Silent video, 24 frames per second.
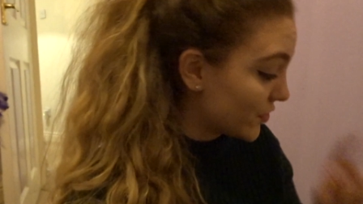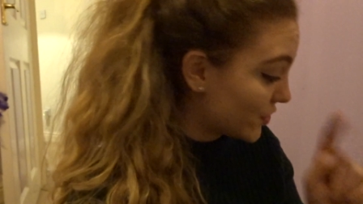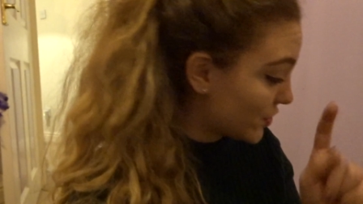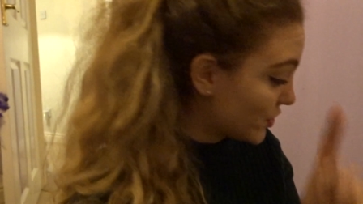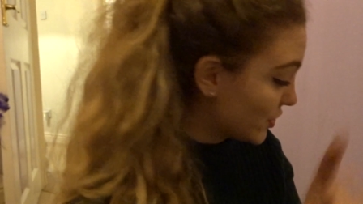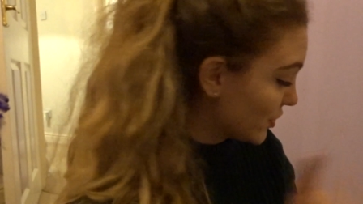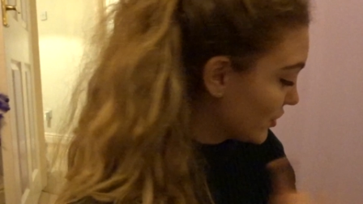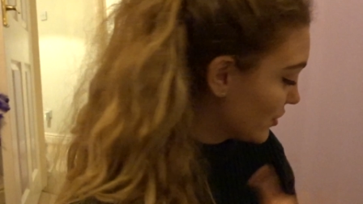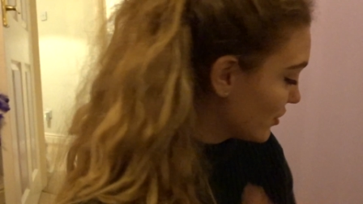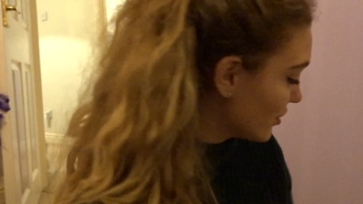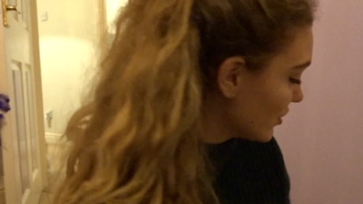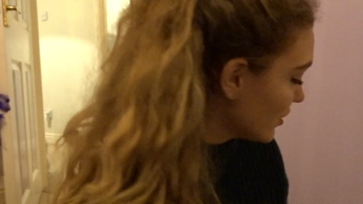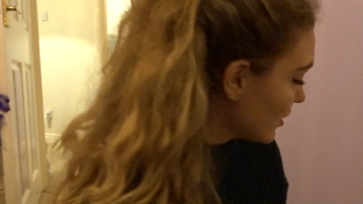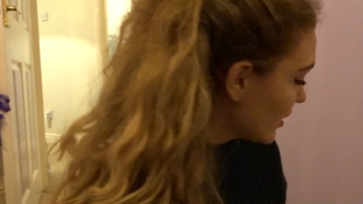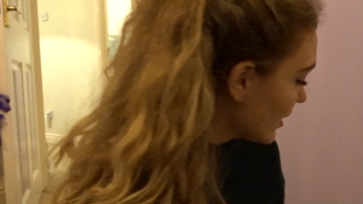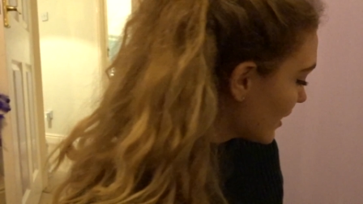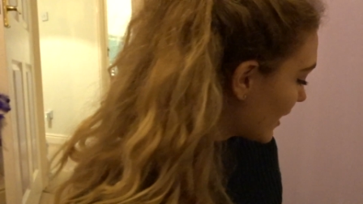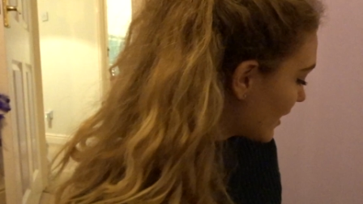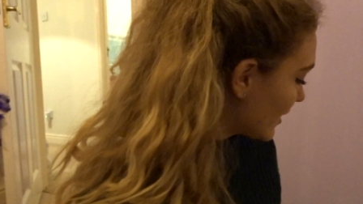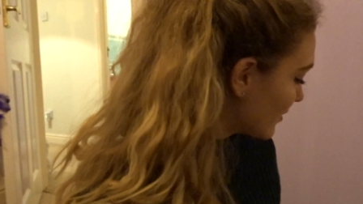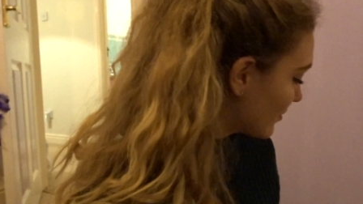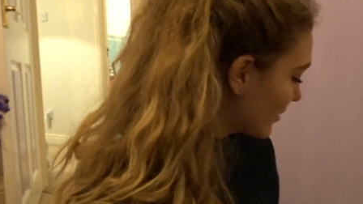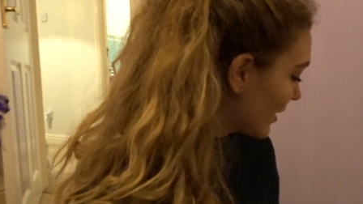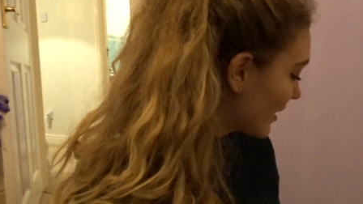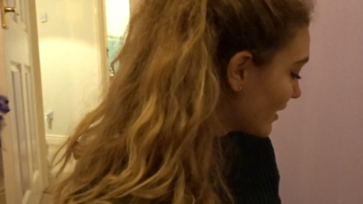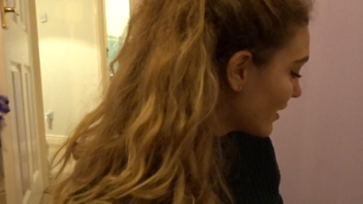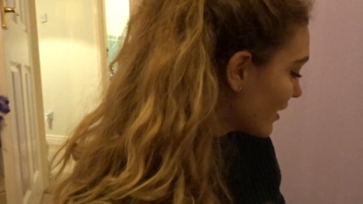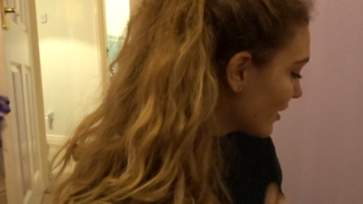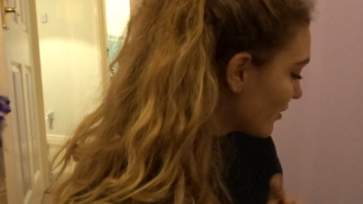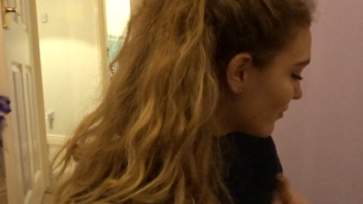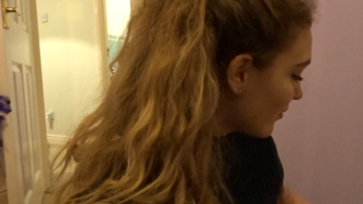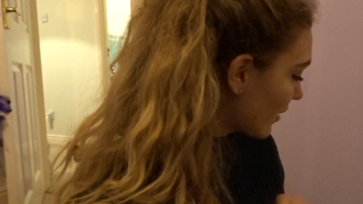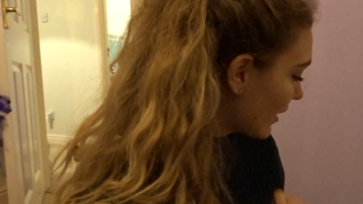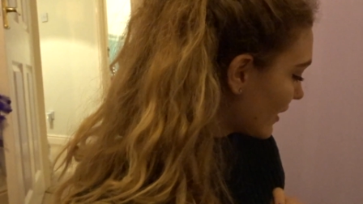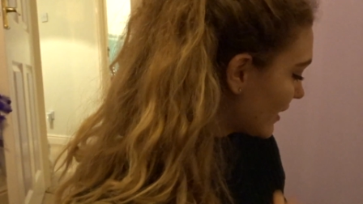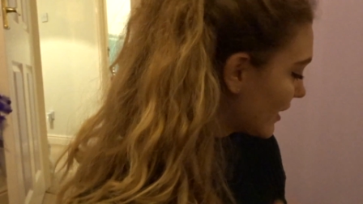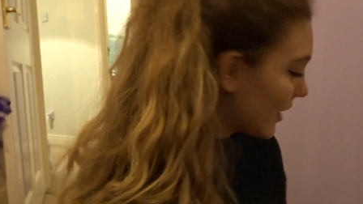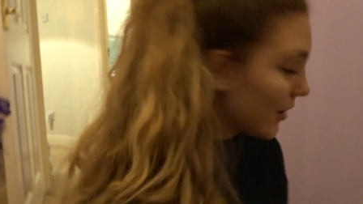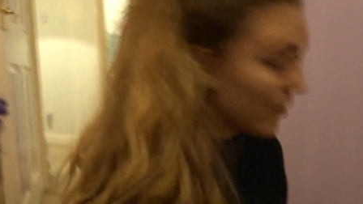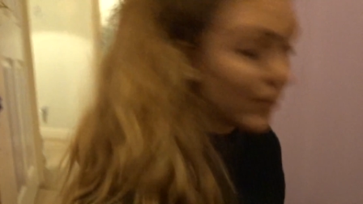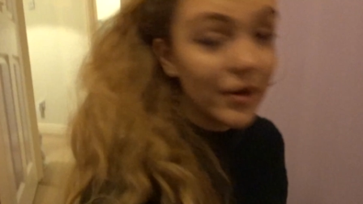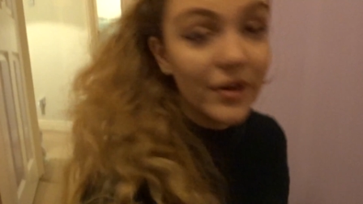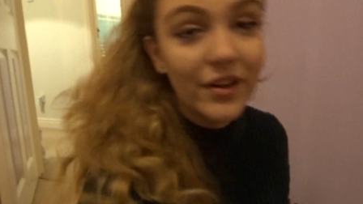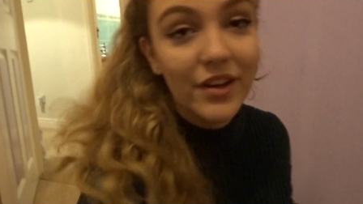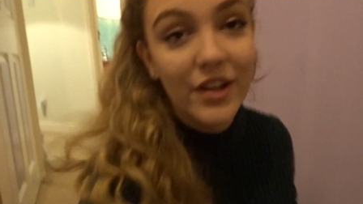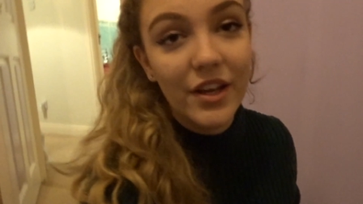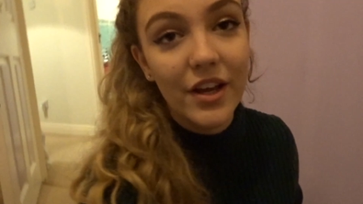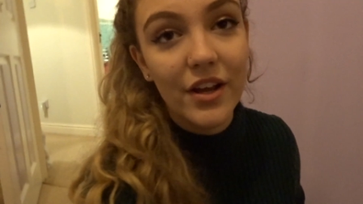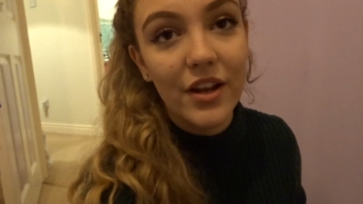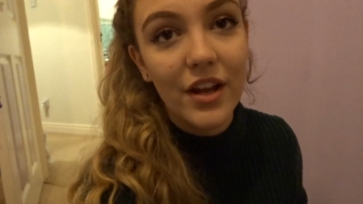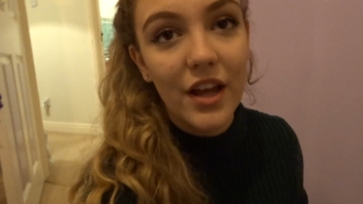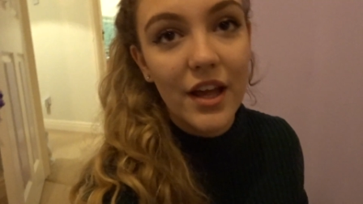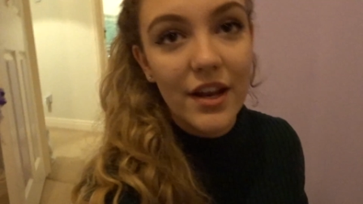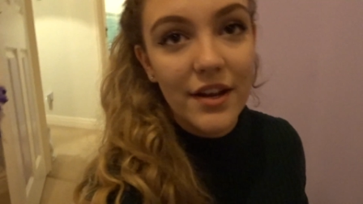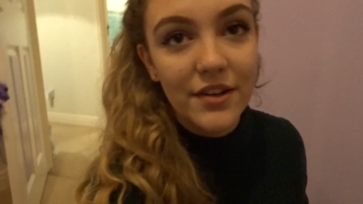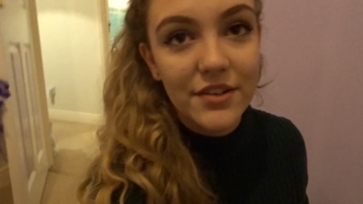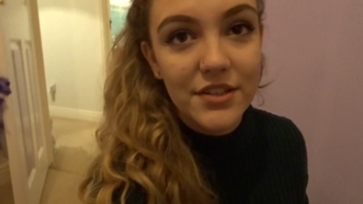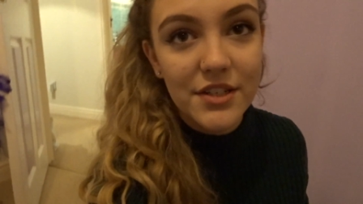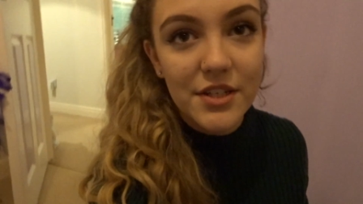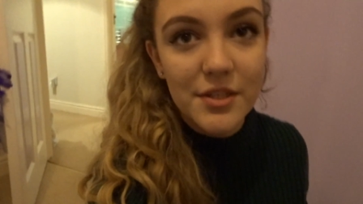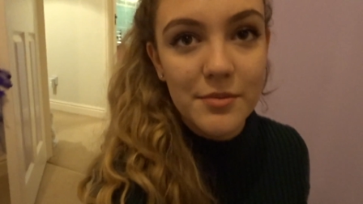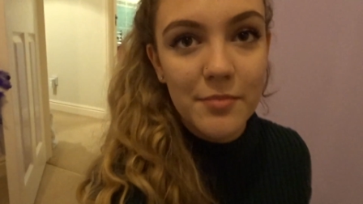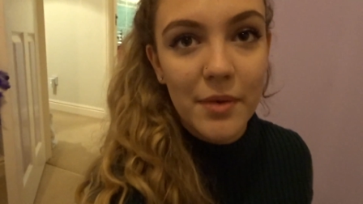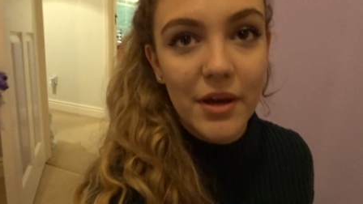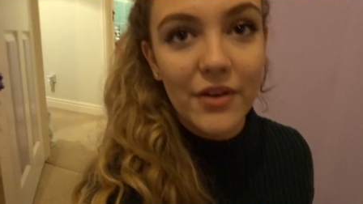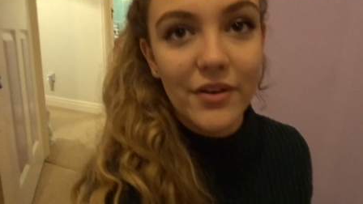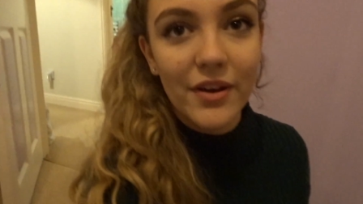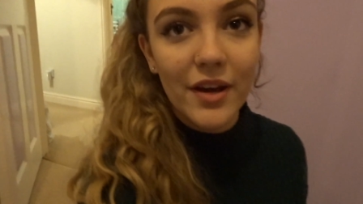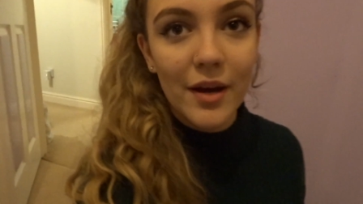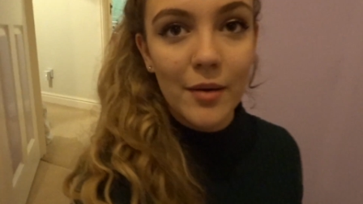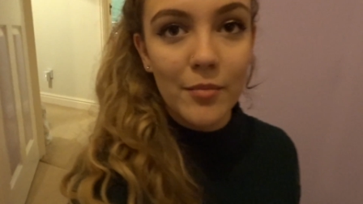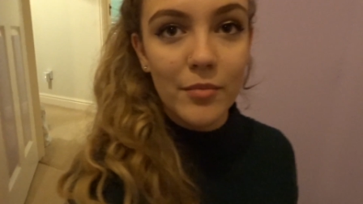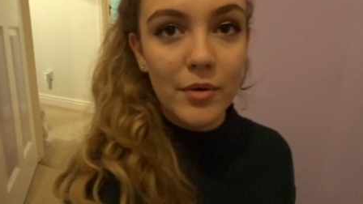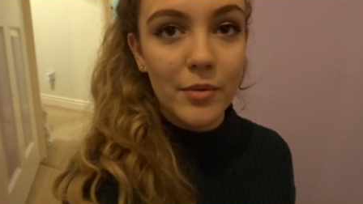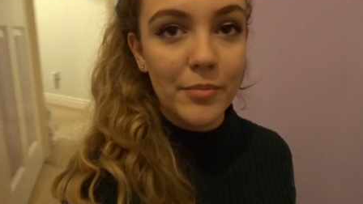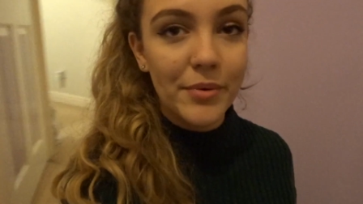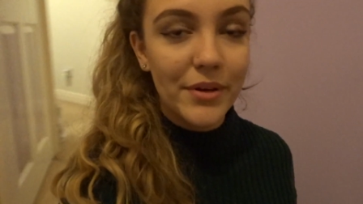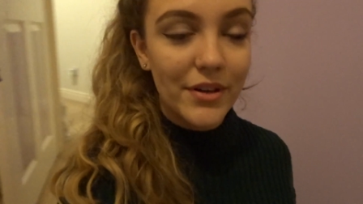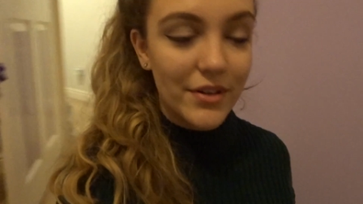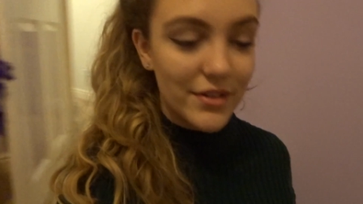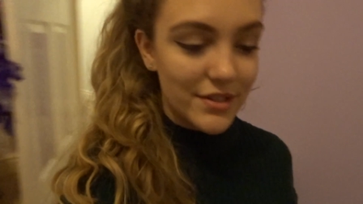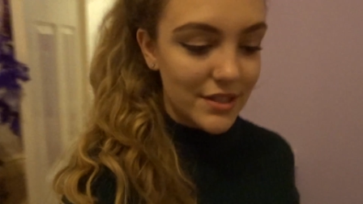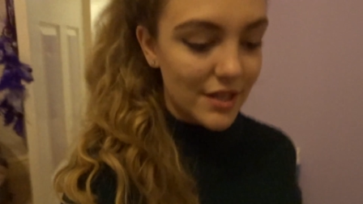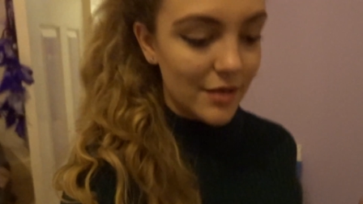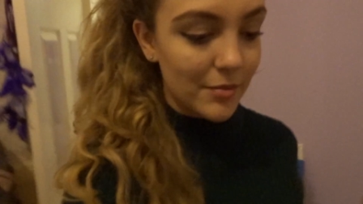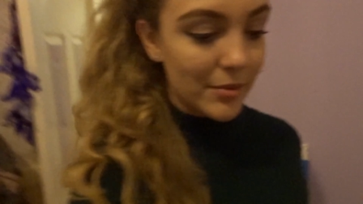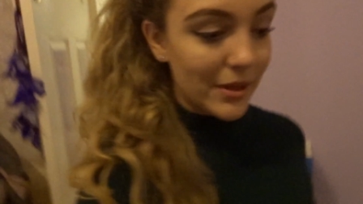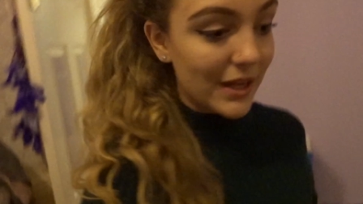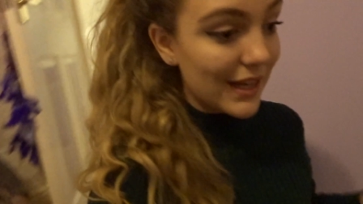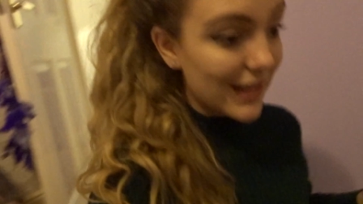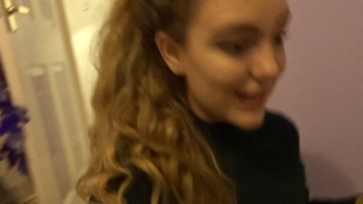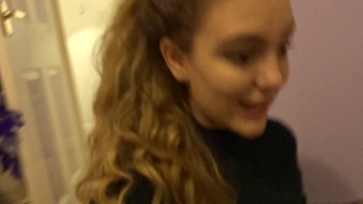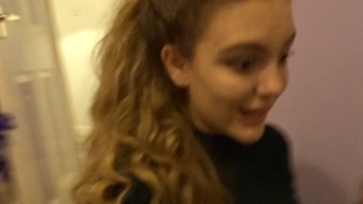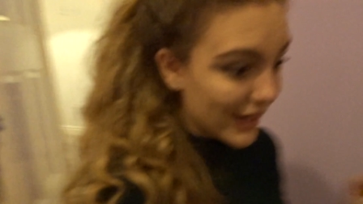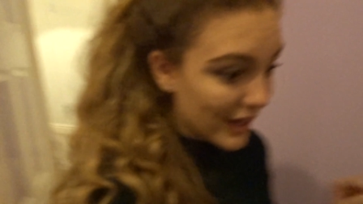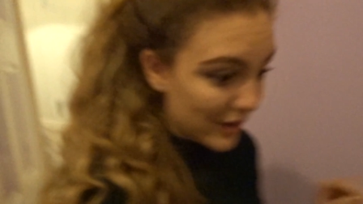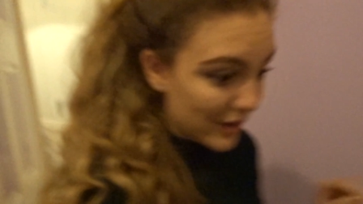sure. Anyway, right now I'm going to go learn how to use my own camera because I'm clearly an